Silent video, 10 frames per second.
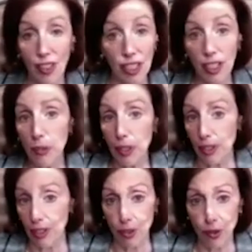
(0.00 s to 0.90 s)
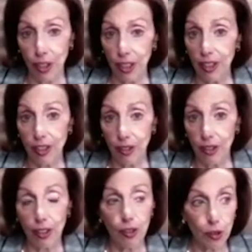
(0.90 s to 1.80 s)
Like any business, right?
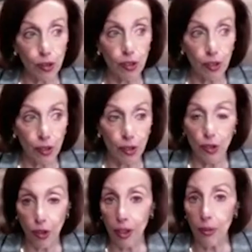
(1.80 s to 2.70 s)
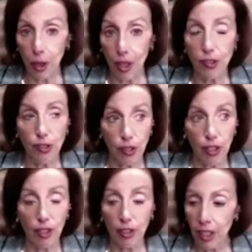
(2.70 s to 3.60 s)
There's startup costs,
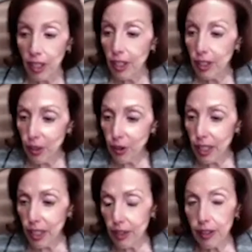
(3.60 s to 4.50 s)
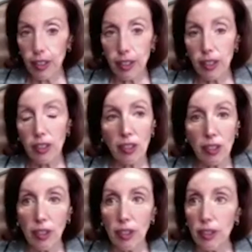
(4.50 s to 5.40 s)
and getting the
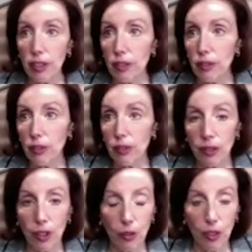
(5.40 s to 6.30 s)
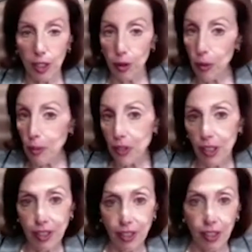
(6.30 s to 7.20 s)
getting the
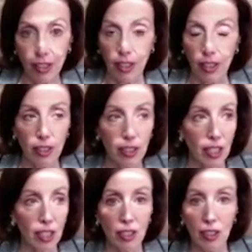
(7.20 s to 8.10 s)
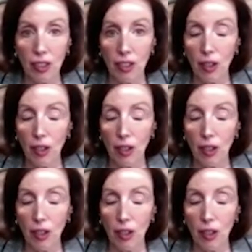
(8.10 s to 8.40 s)
website done, and getting